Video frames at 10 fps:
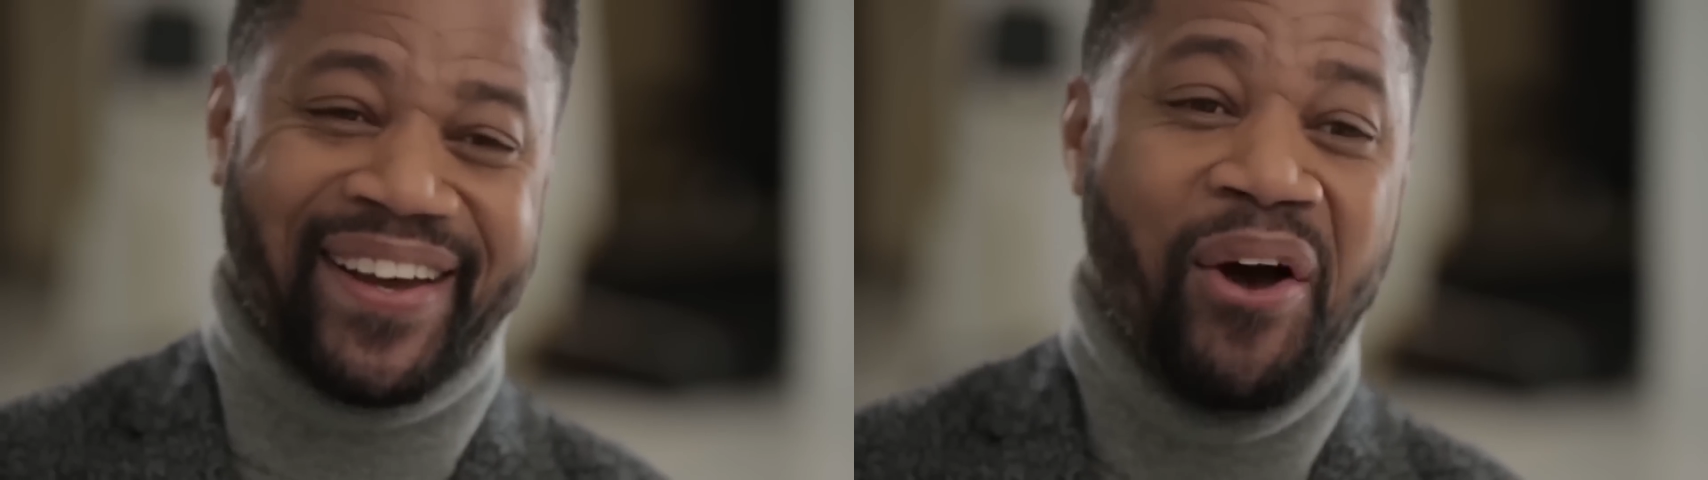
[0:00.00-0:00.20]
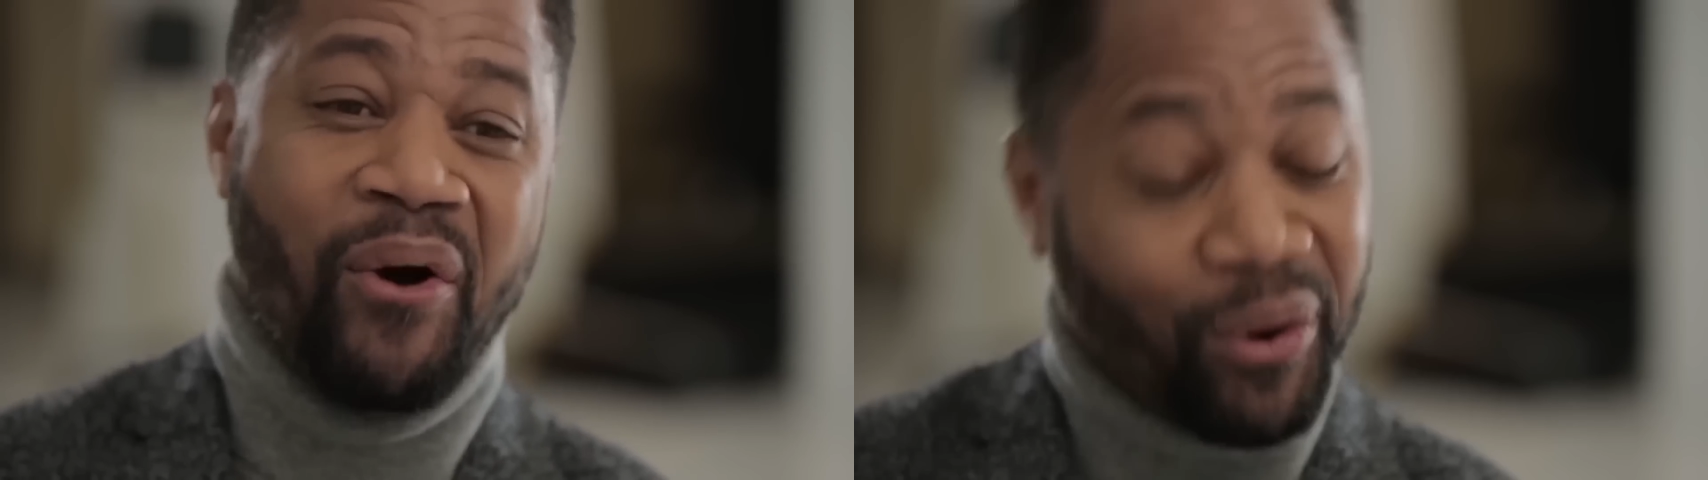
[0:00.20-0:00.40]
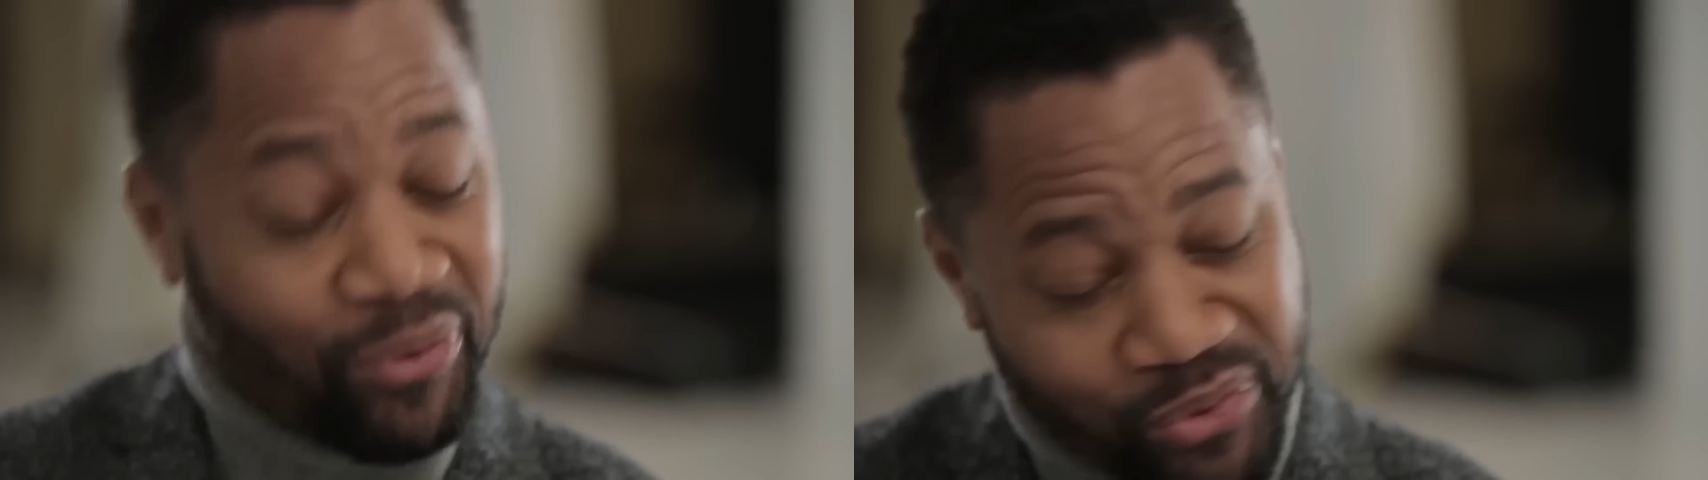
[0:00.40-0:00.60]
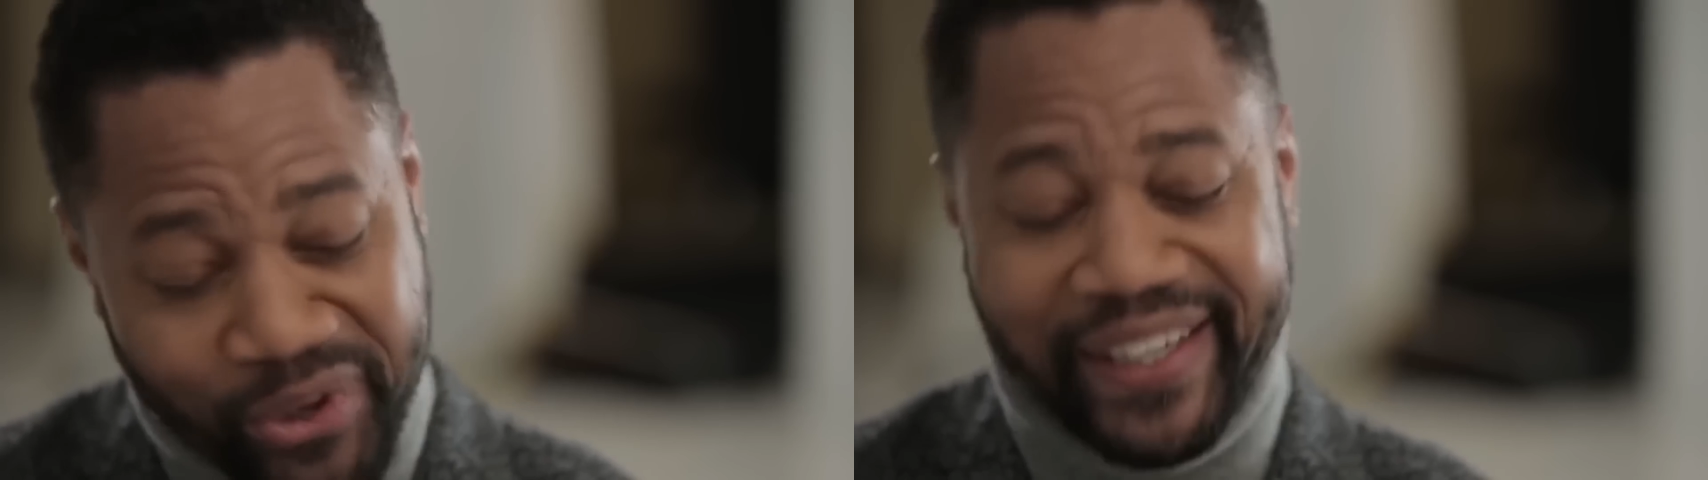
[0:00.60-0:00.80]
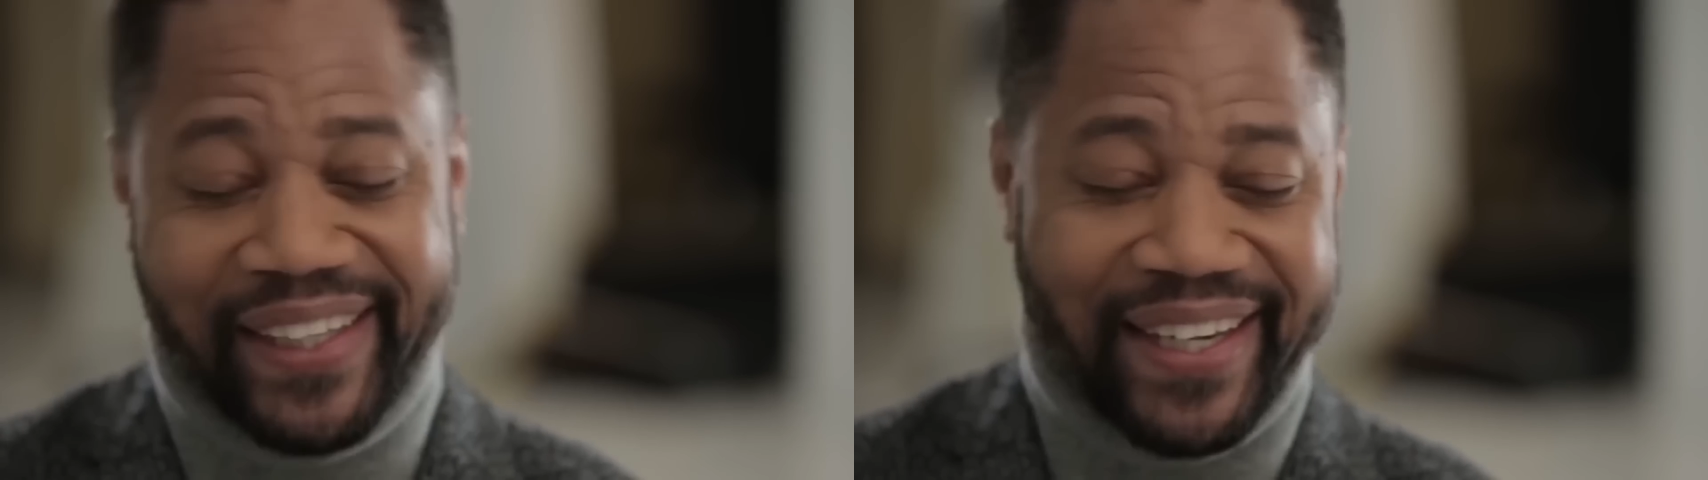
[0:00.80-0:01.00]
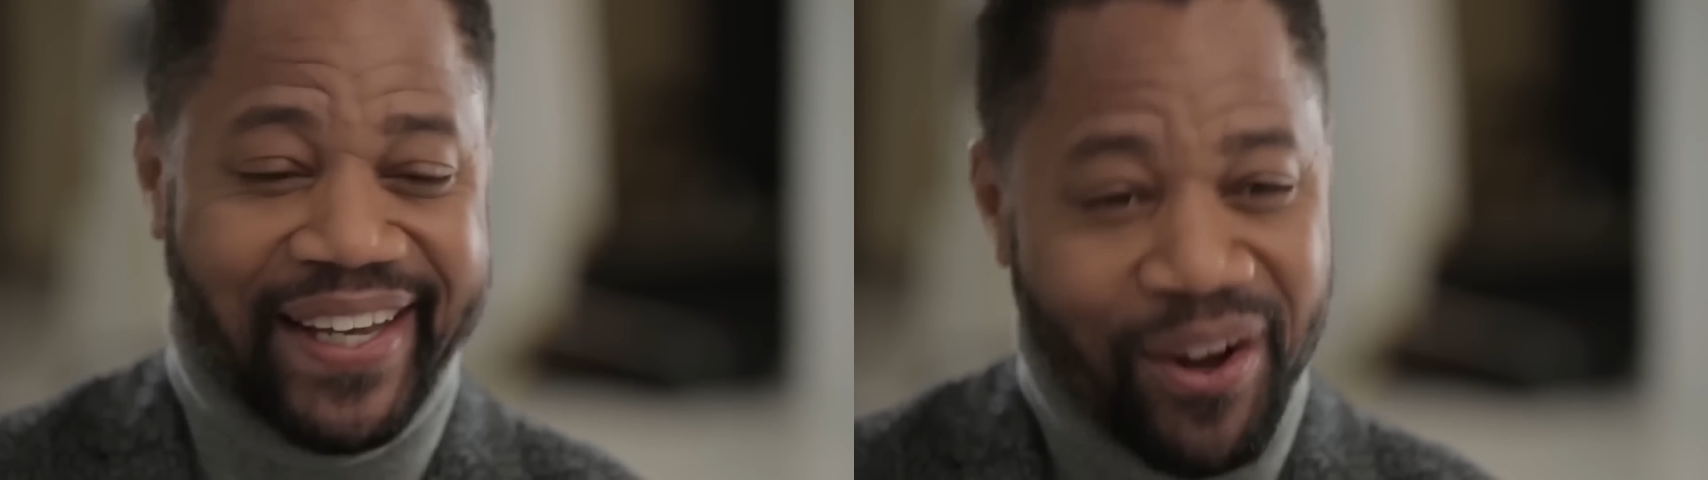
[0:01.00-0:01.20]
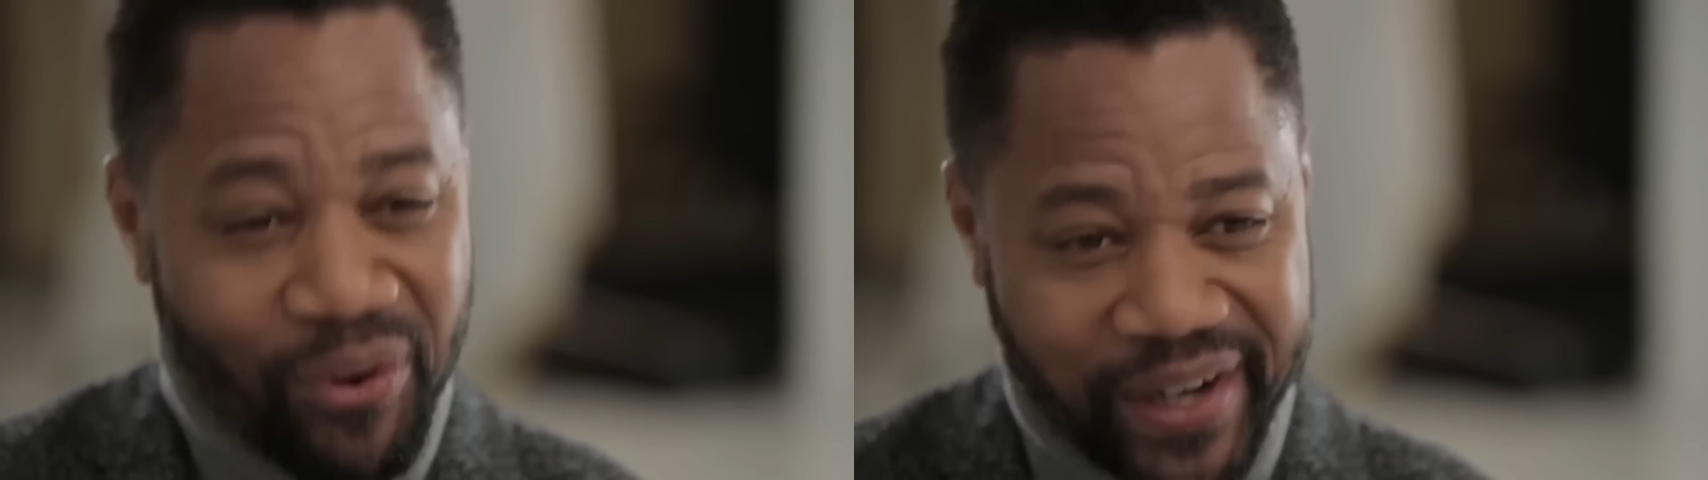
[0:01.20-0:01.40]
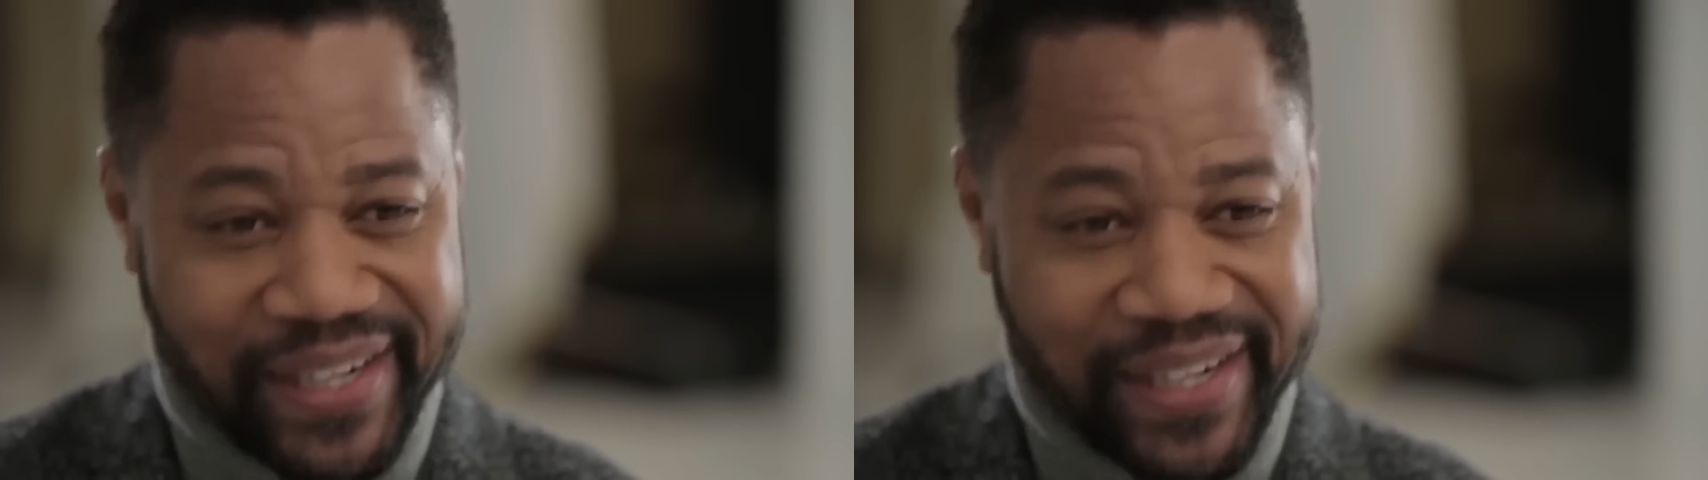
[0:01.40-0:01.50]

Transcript: went on to star in a